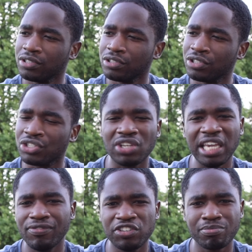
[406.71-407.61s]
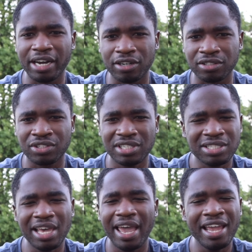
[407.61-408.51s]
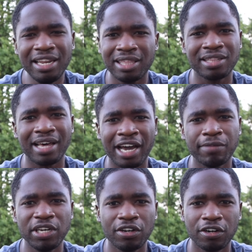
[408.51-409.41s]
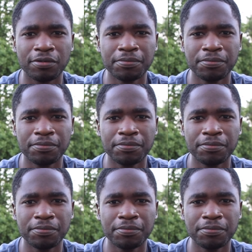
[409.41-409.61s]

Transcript: to save these maggots? Is there anything that can be done?